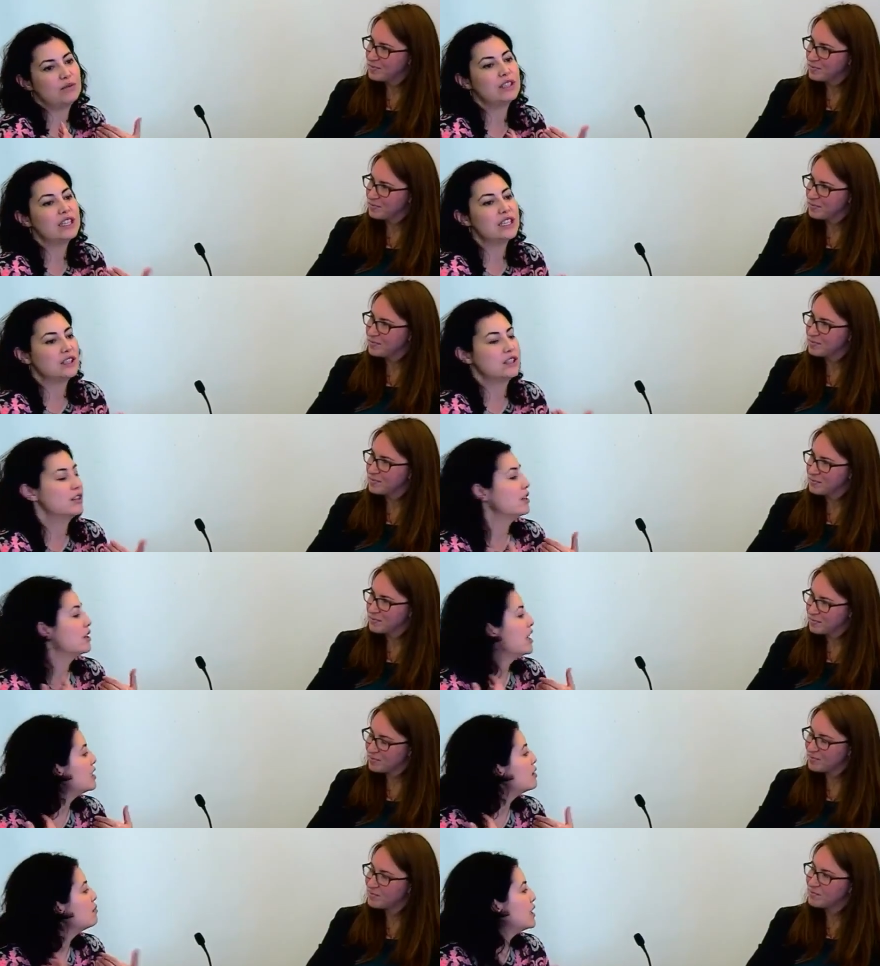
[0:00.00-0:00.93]
Speaker 1: of listener
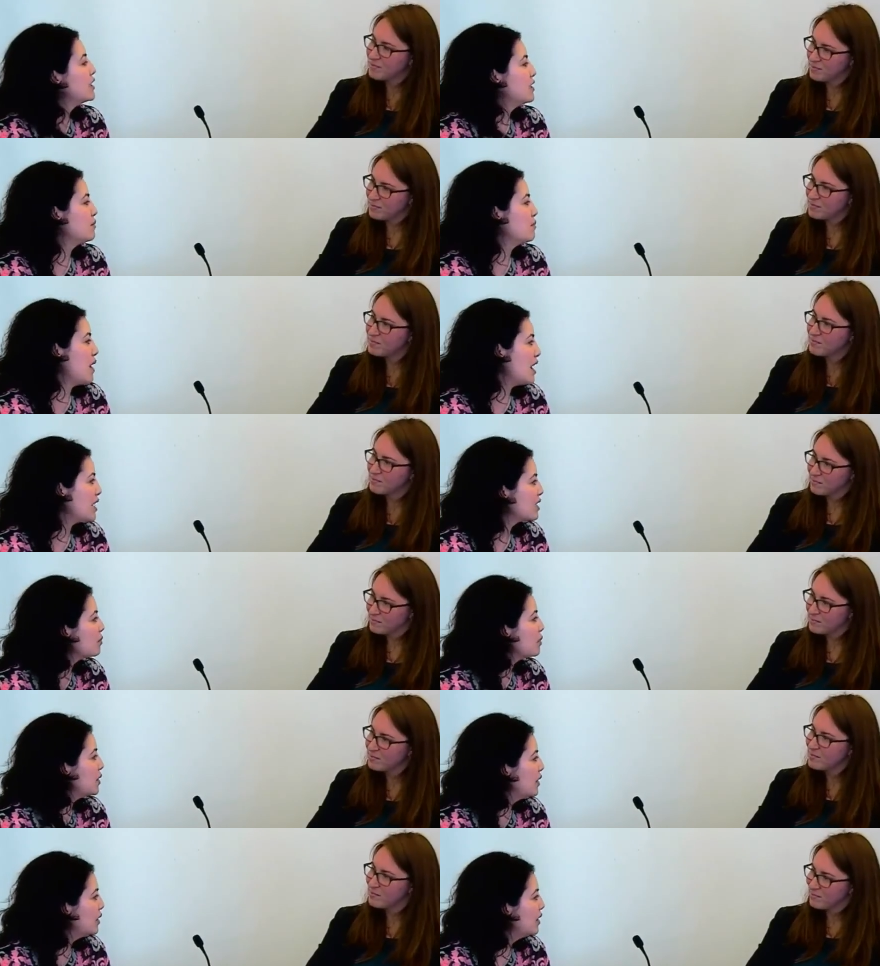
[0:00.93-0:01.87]
as much as
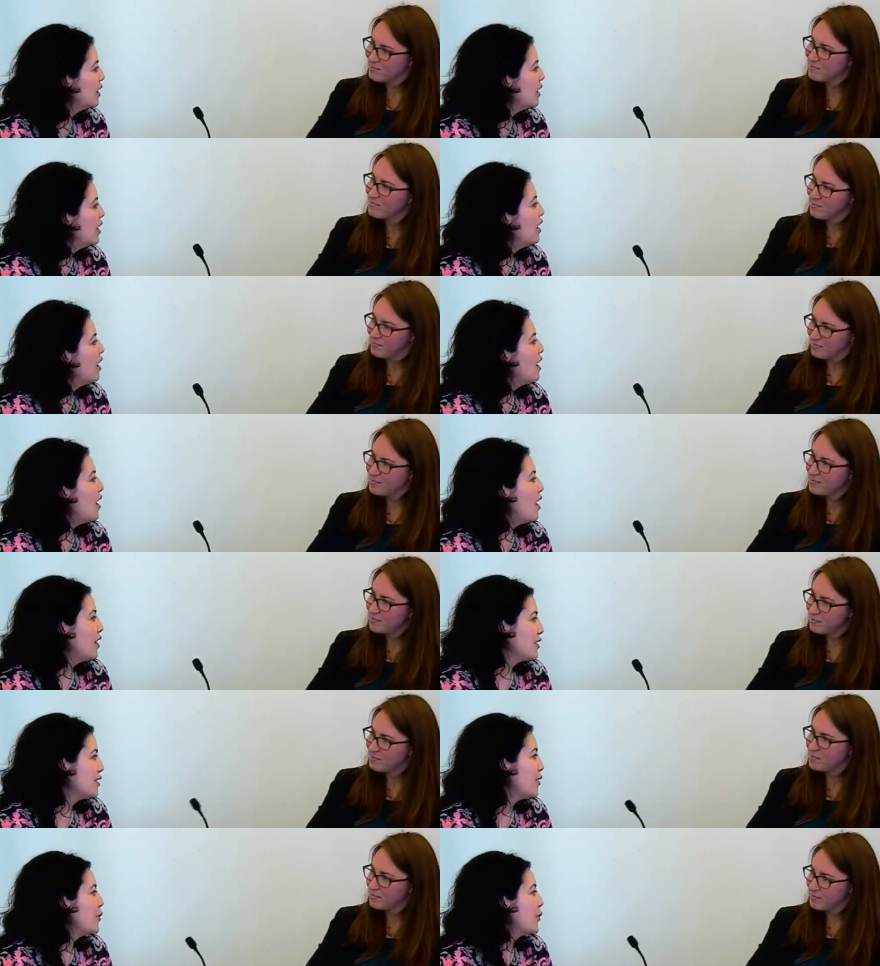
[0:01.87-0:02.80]
possible
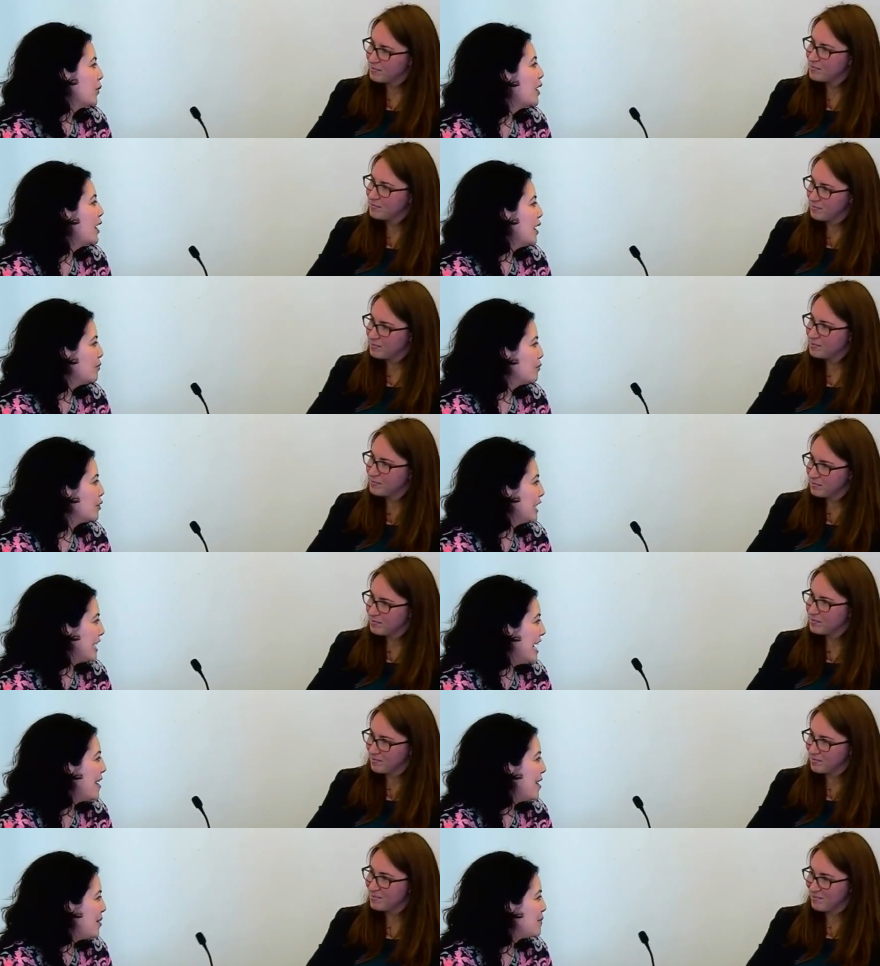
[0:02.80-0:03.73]
also um, really
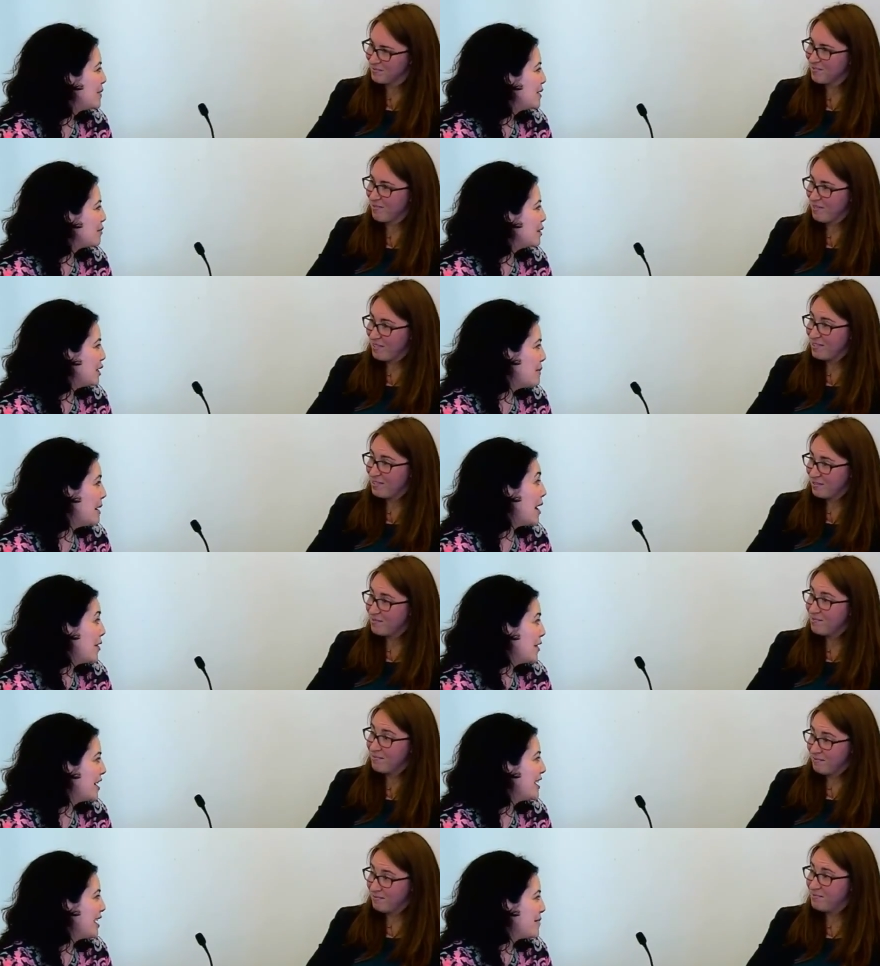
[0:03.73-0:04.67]
helps with the
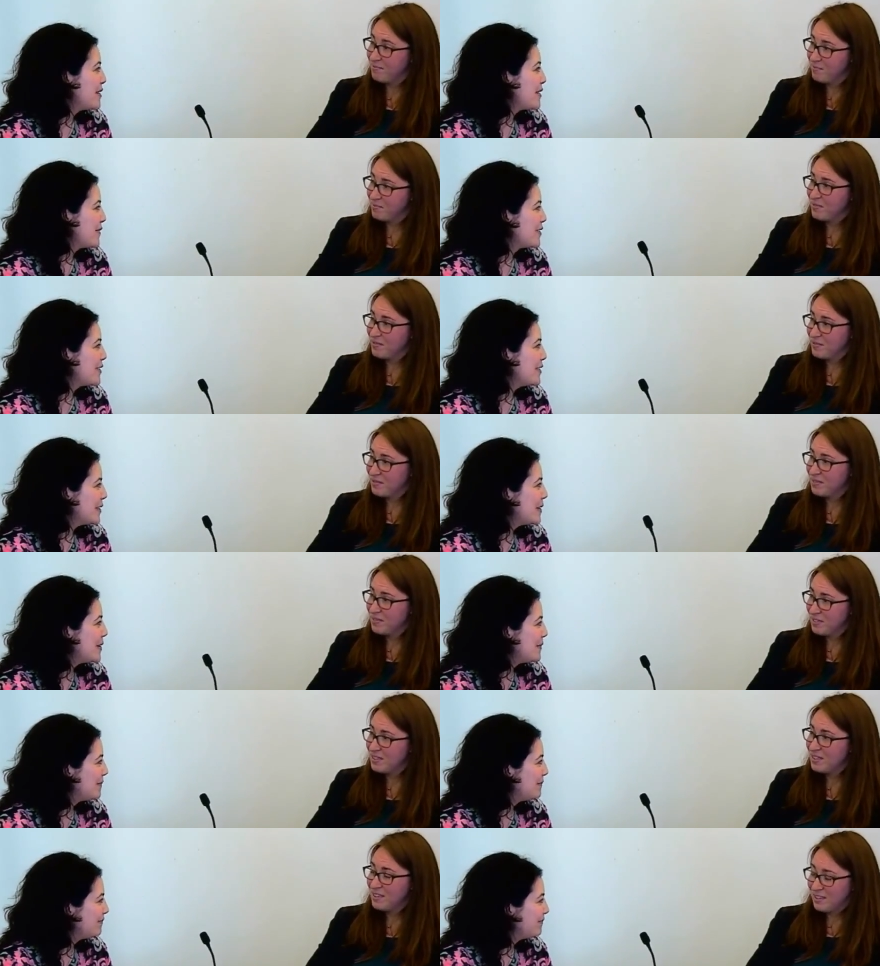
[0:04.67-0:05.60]
power dynamic for
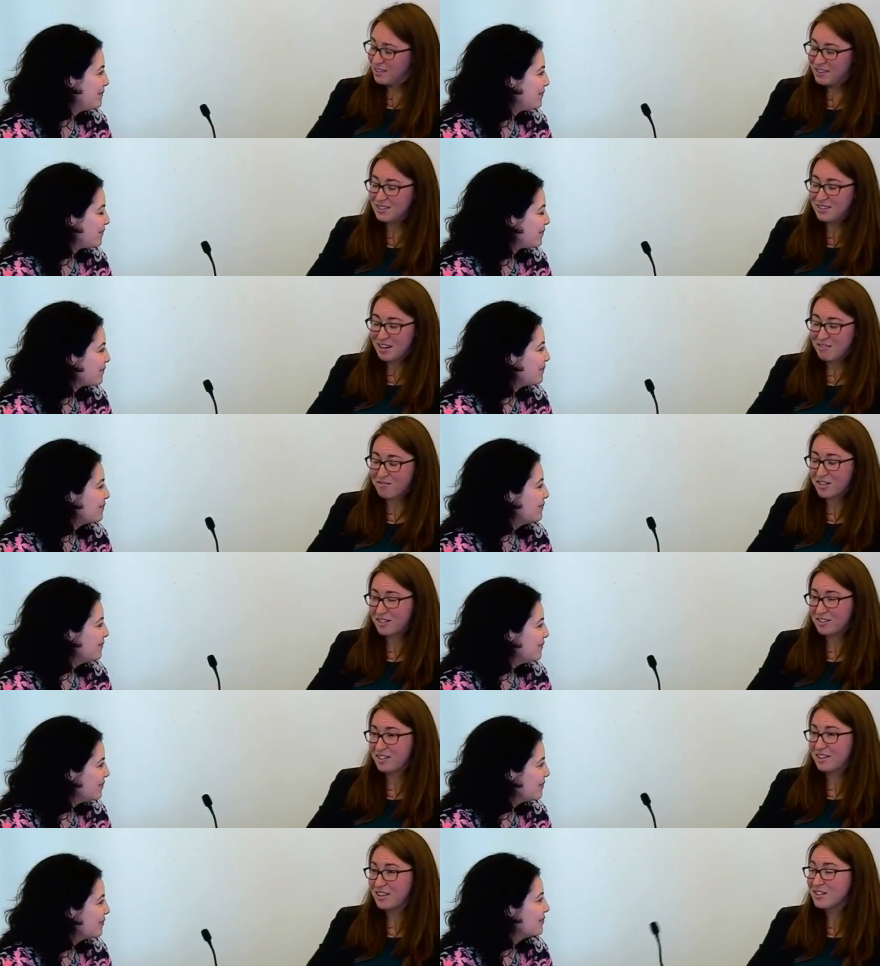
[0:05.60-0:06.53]
sure.
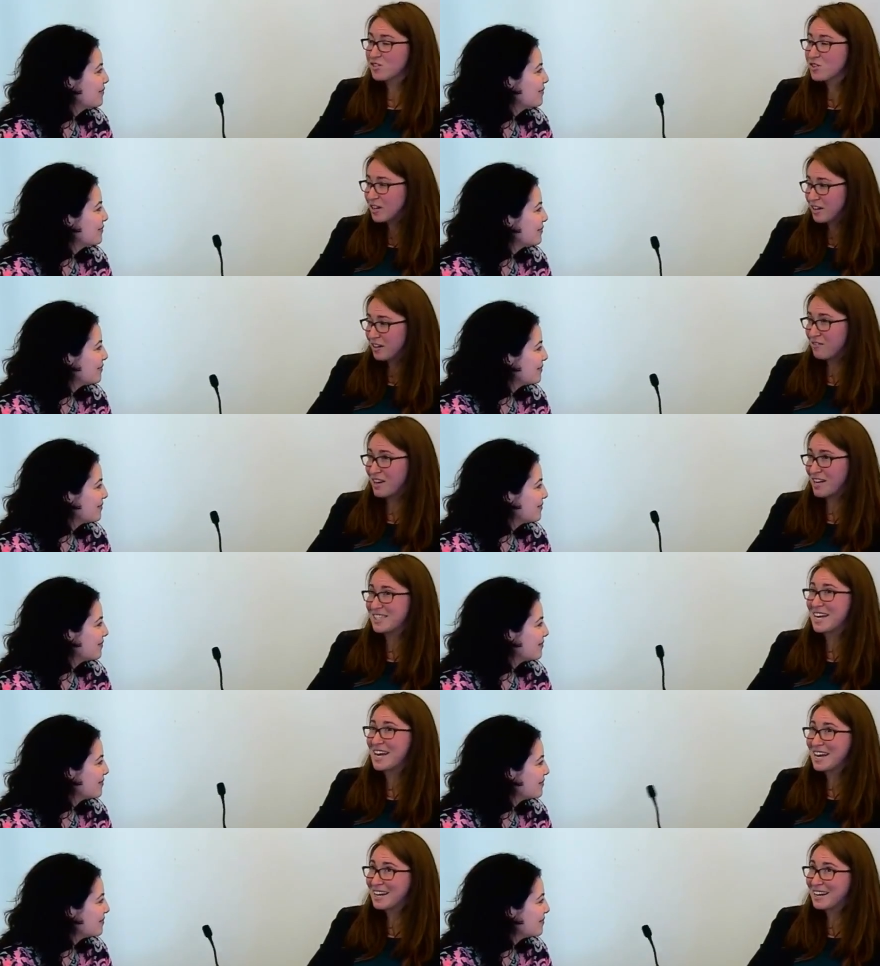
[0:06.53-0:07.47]
Speaker 2: Definitely. That's great
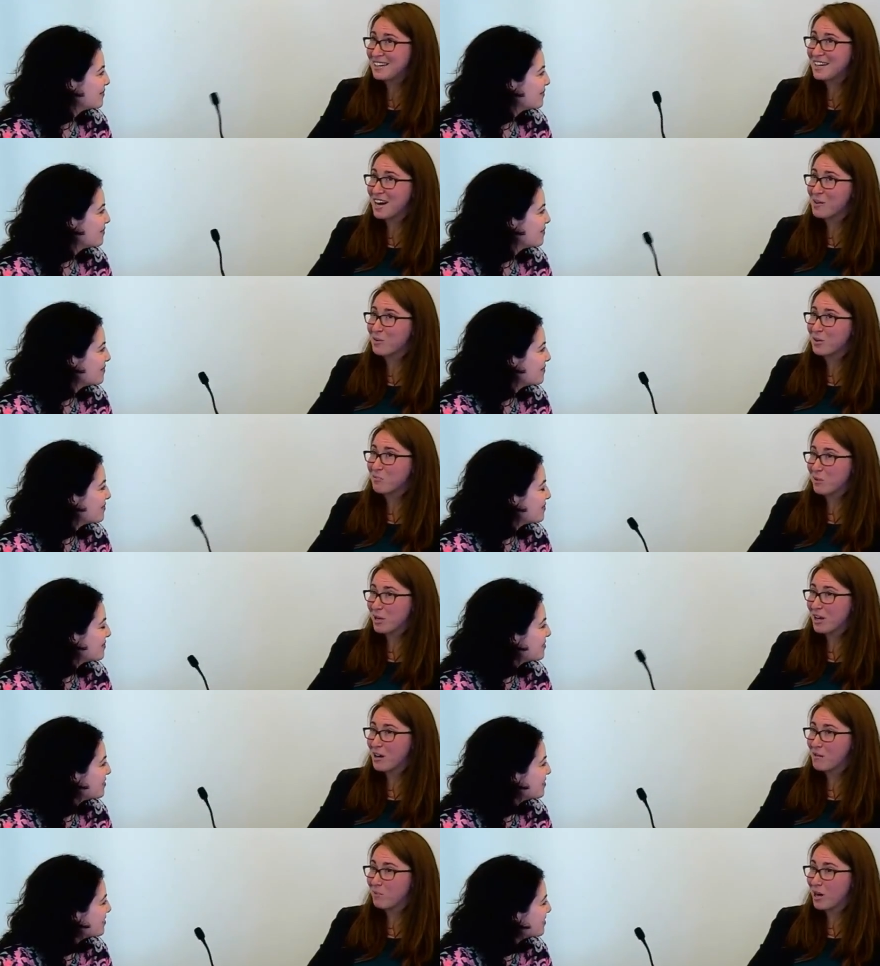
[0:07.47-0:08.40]
advice. And I want to
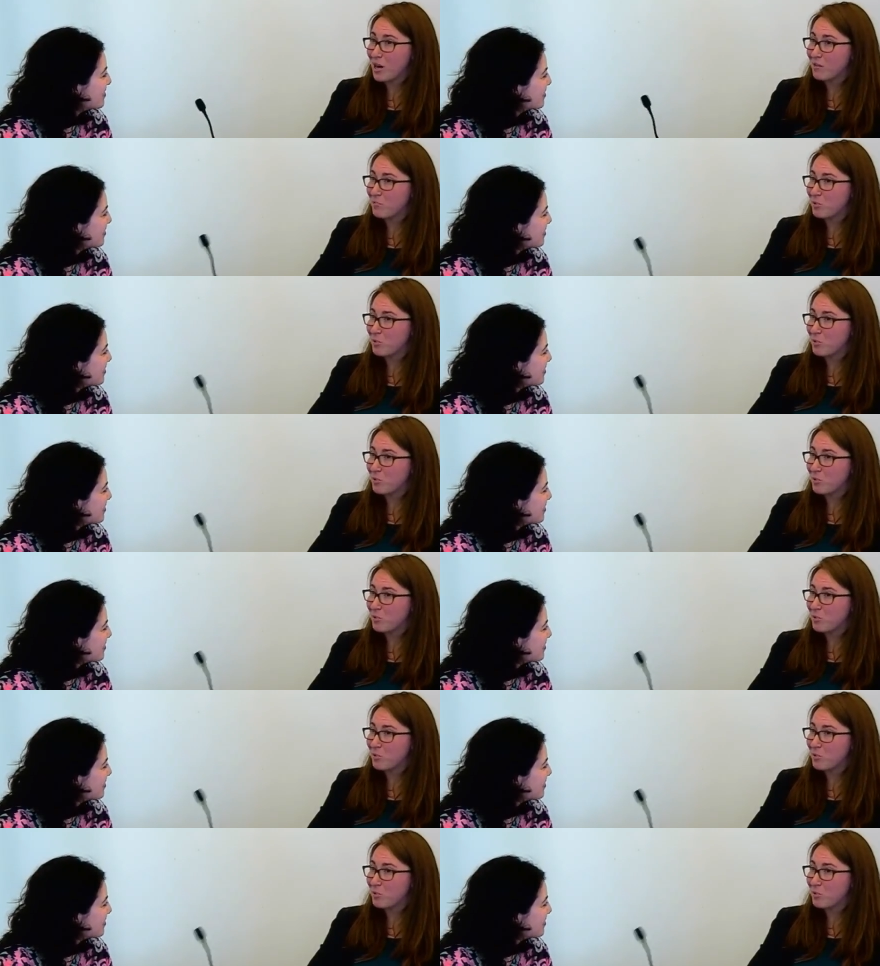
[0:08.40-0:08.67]
pick up on a